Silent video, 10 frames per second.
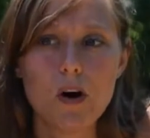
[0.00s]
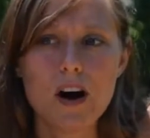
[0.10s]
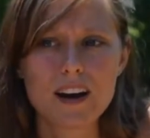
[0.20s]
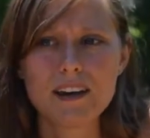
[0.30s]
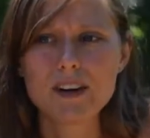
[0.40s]

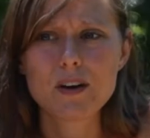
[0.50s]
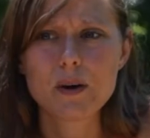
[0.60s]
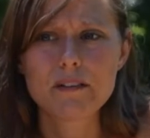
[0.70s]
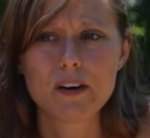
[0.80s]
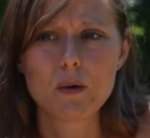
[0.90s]
walk. Even
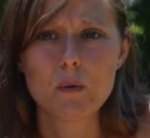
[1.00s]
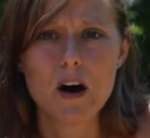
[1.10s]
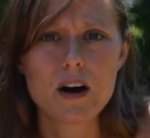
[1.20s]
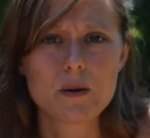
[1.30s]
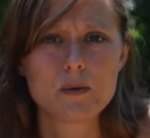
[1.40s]
going for a
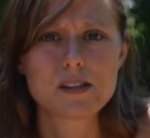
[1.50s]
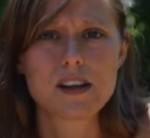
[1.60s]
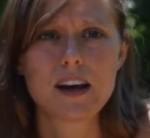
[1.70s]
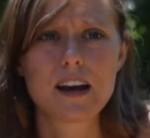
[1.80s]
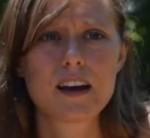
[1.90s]
walk was
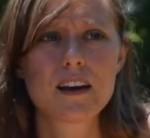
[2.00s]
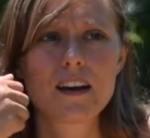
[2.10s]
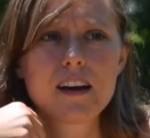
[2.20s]
like,